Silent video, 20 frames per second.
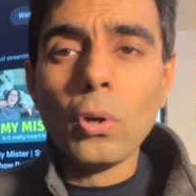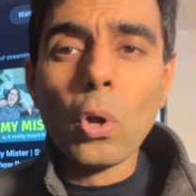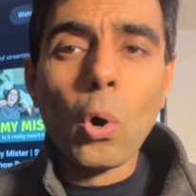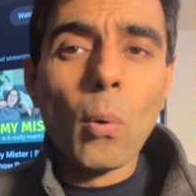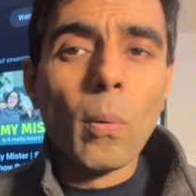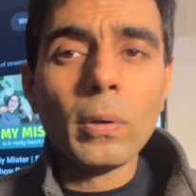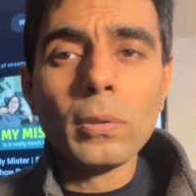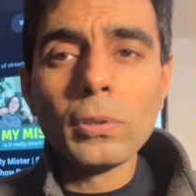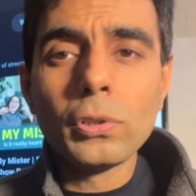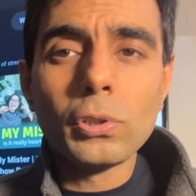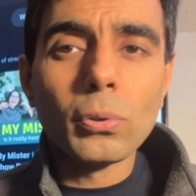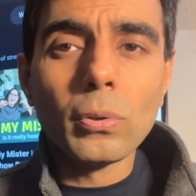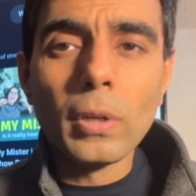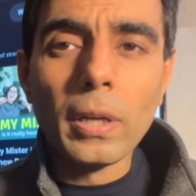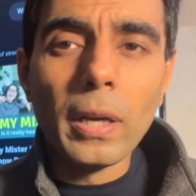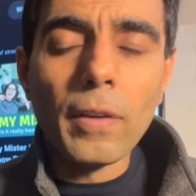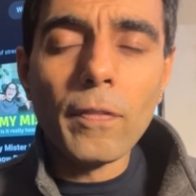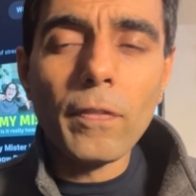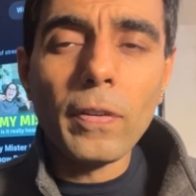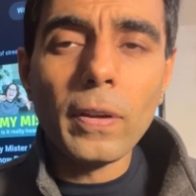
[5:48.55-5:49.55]
no one should
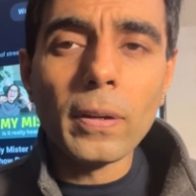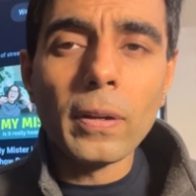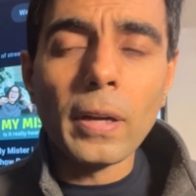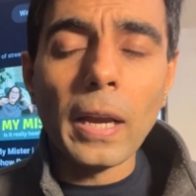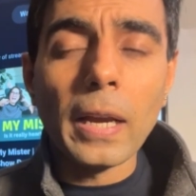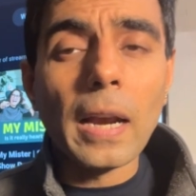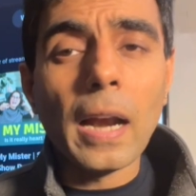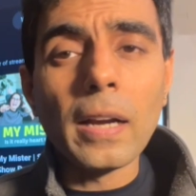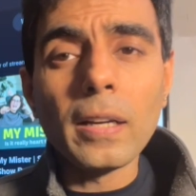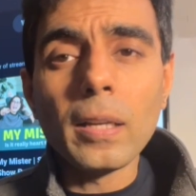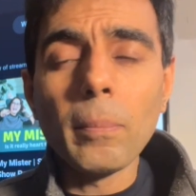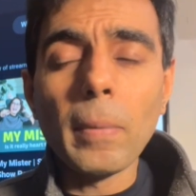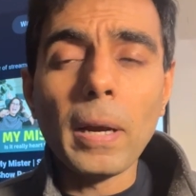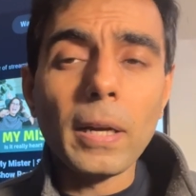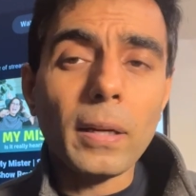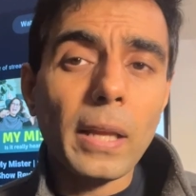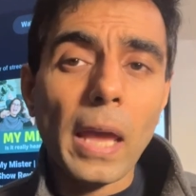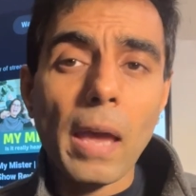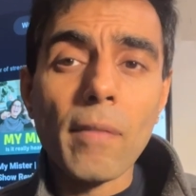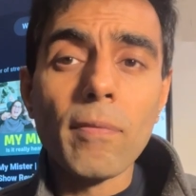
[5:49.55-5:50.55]
live here, and
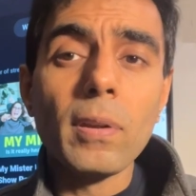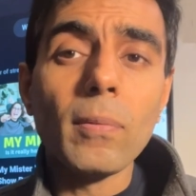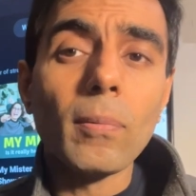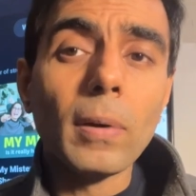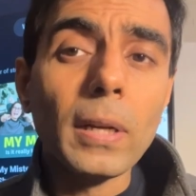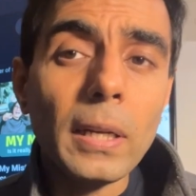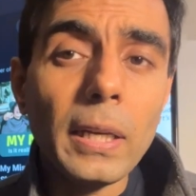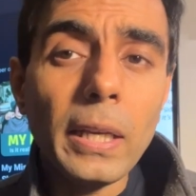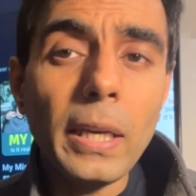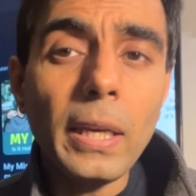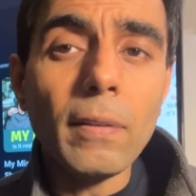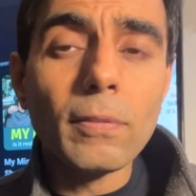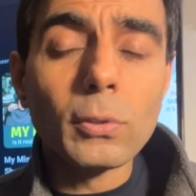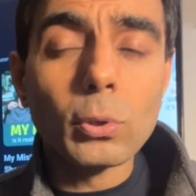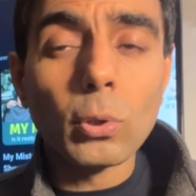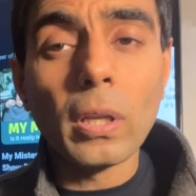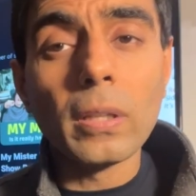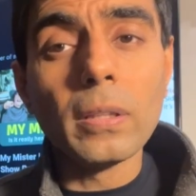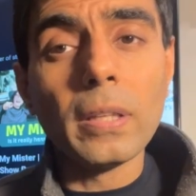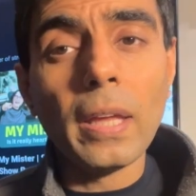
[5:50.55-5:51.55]
ultimately everyone leaves
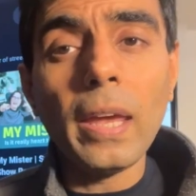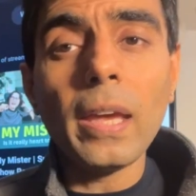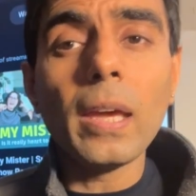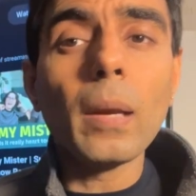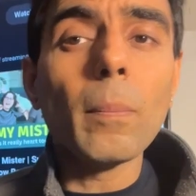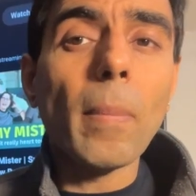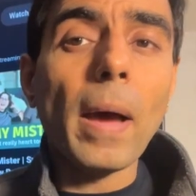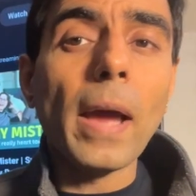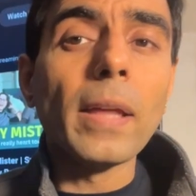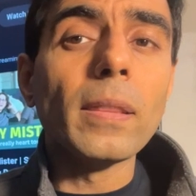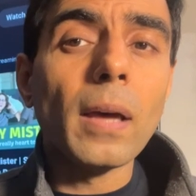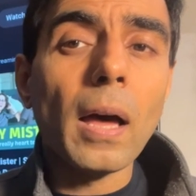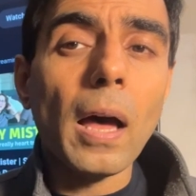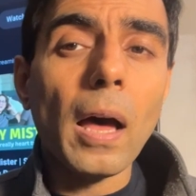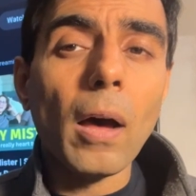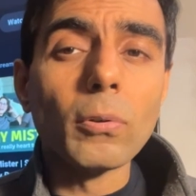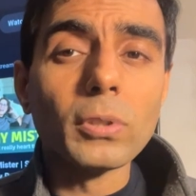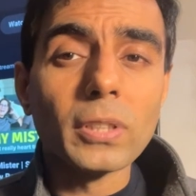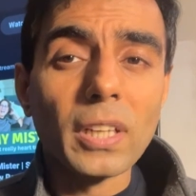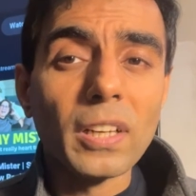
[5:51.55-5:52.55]
so that they can buy the
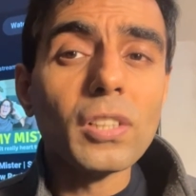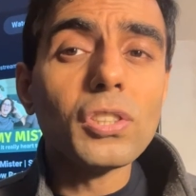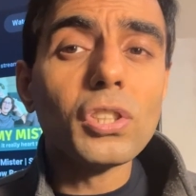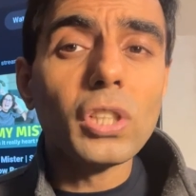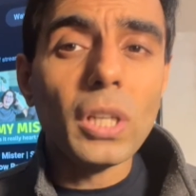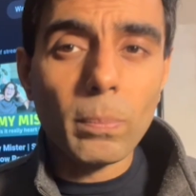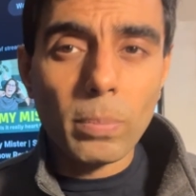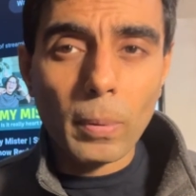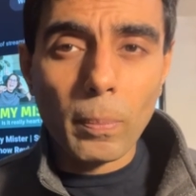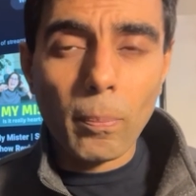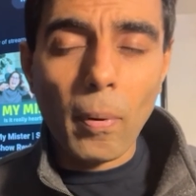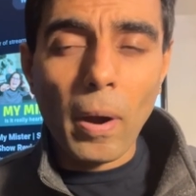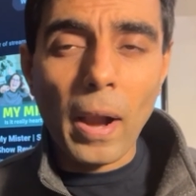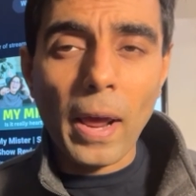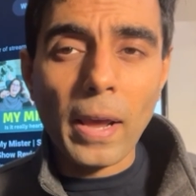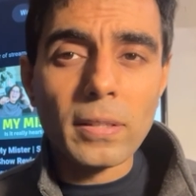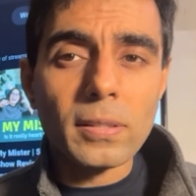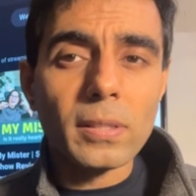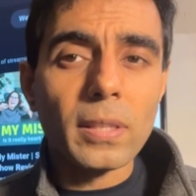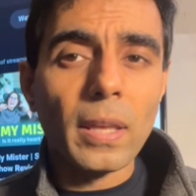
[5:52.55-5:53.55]
house at a cheaper
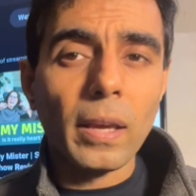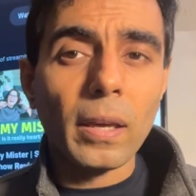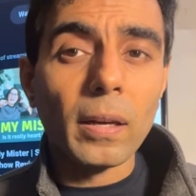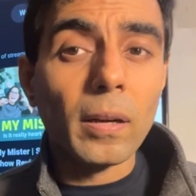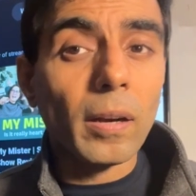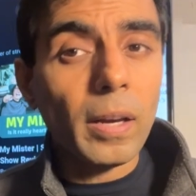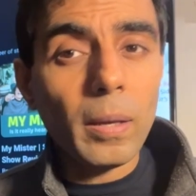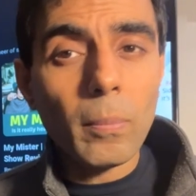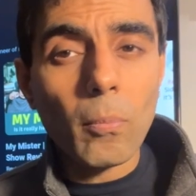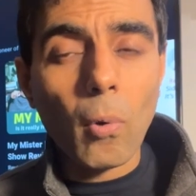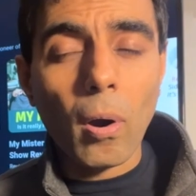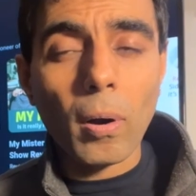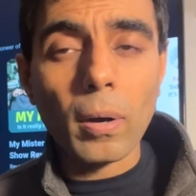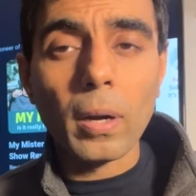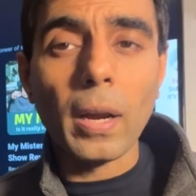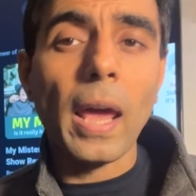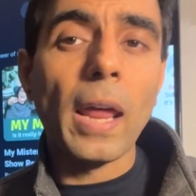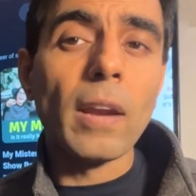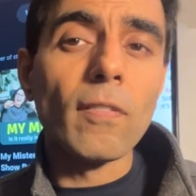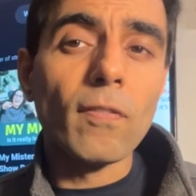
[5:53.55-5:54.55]
price, they can
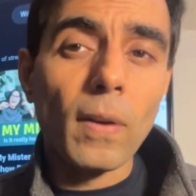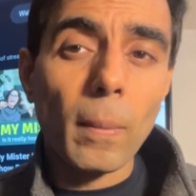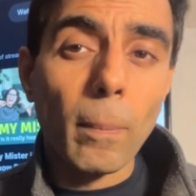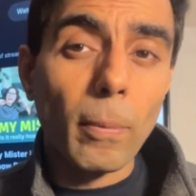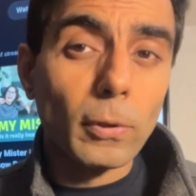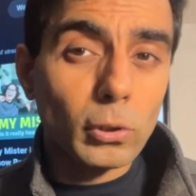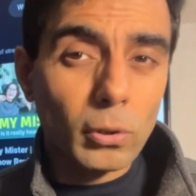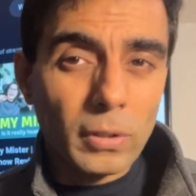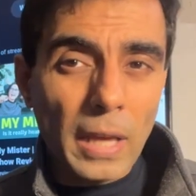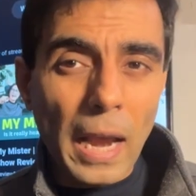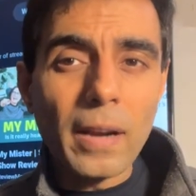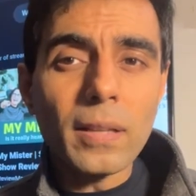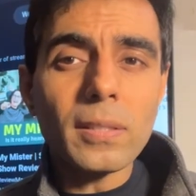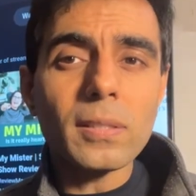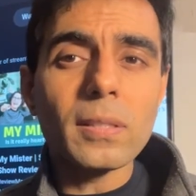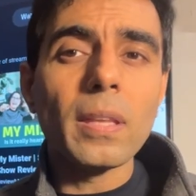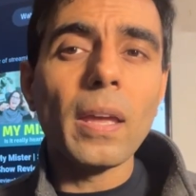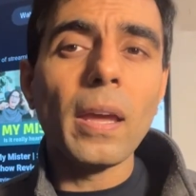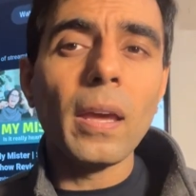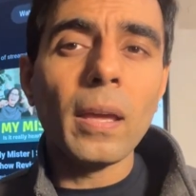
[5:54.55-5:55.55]
remodel and flip it. So that
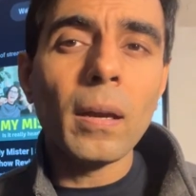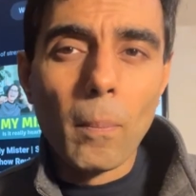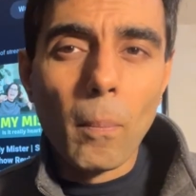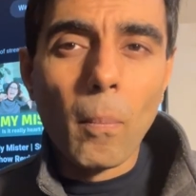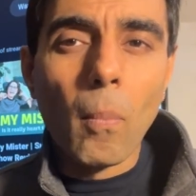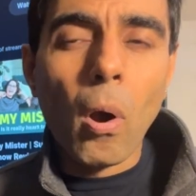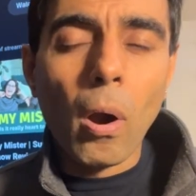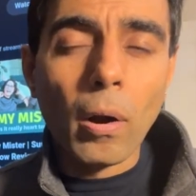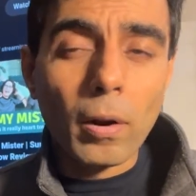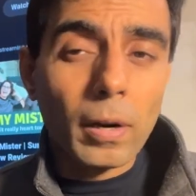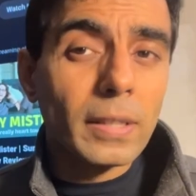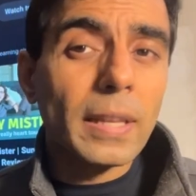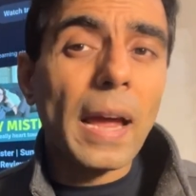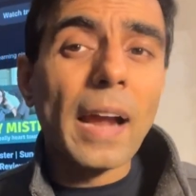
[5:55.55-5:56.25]
is their model.